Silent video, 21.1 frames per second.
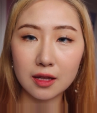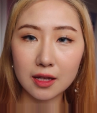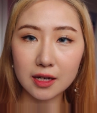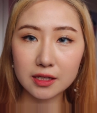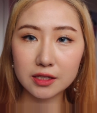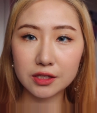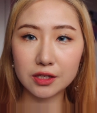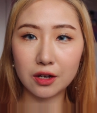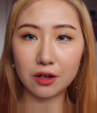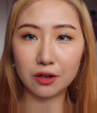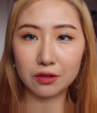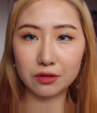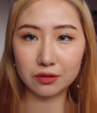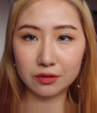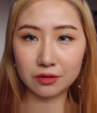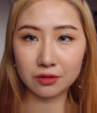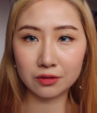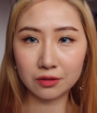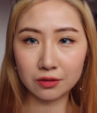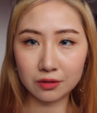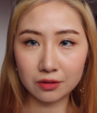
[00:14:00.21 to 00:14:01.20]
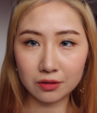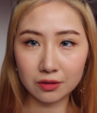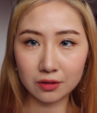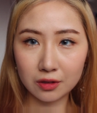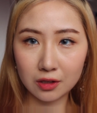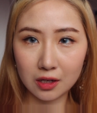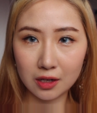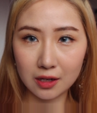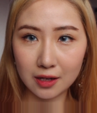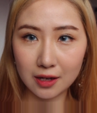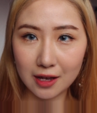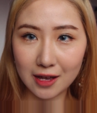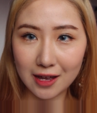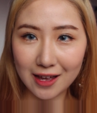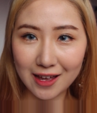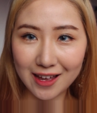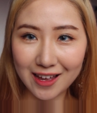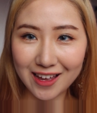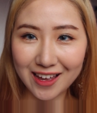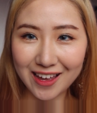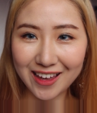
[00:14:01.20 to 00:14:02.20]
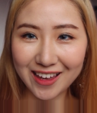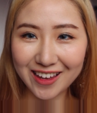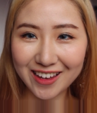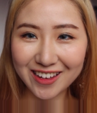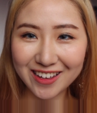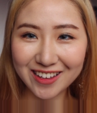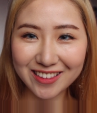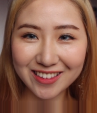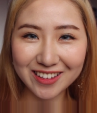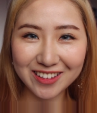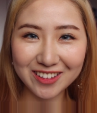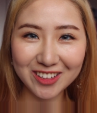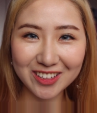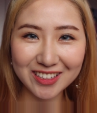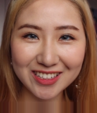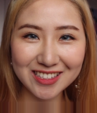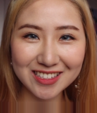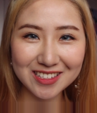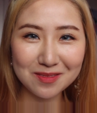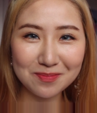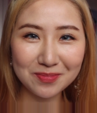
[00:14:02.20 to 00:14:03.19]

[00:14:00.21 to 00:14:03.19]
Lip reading: Like so. And the look is